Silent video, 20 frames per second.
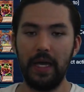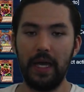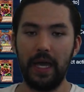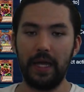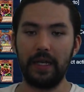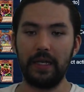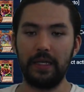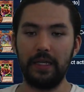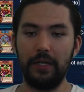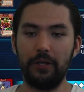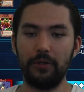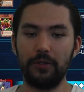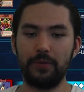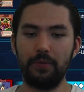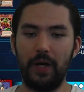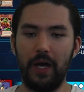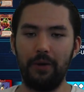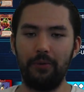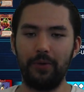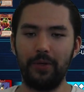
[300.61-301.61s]
And then here's
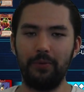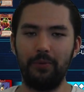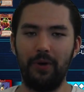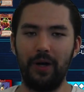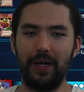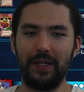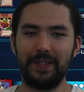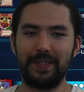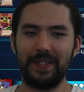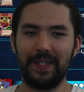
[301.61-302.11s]
why we want